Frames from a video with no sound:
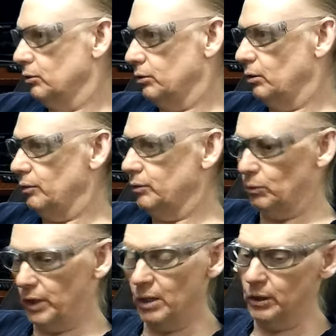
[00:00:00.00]
You still have
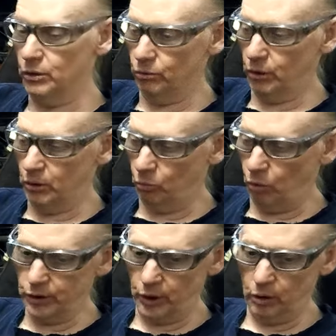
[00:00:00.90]
to nowadays you get to
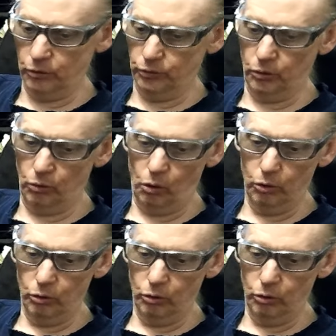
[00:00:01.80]
watch out because there are